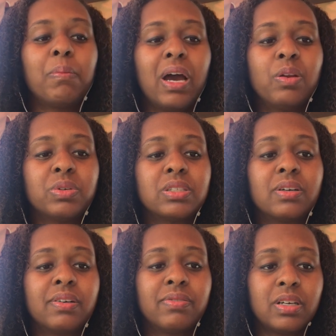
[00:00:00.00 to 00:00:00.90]
Mine was
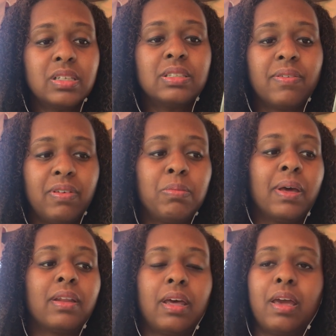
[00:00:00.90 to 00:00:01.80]
the first
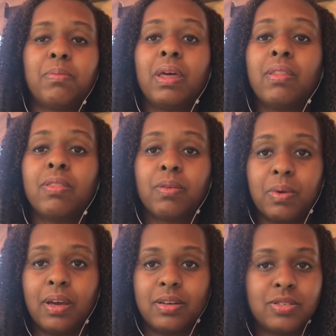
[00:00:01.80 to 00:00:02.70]
female name in
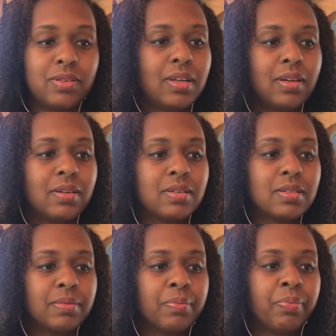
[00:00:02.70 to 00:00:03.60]
300 years.